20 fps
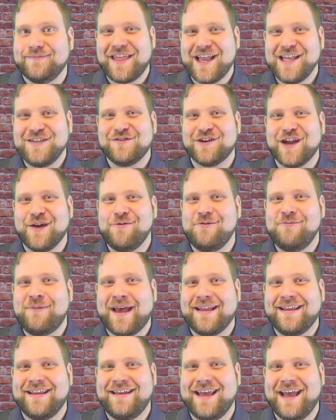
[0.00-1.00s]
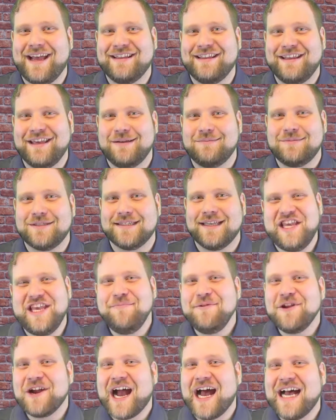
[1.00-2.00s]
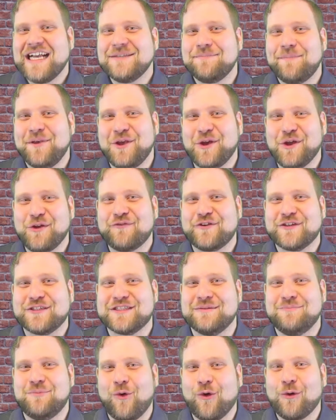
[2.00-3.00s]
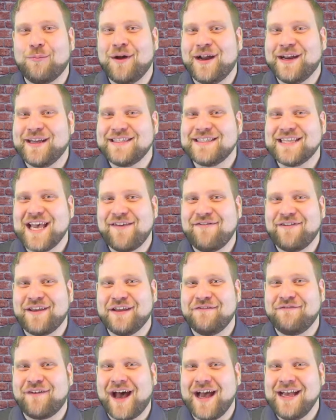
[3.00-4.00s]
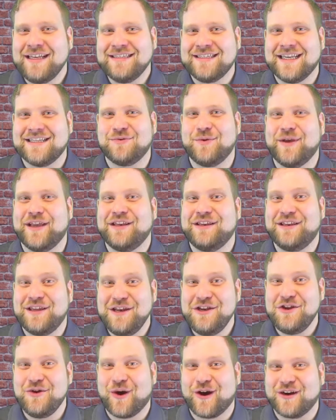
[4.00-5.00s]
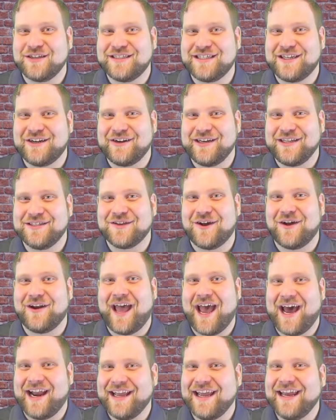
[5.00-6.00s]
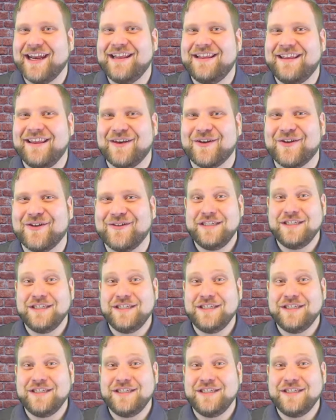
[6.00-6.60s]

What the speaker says: Thanks for coming back to Tech Tips. Keep your eyes peeled for some more money-saving advice as we continue our series on how to get a deal.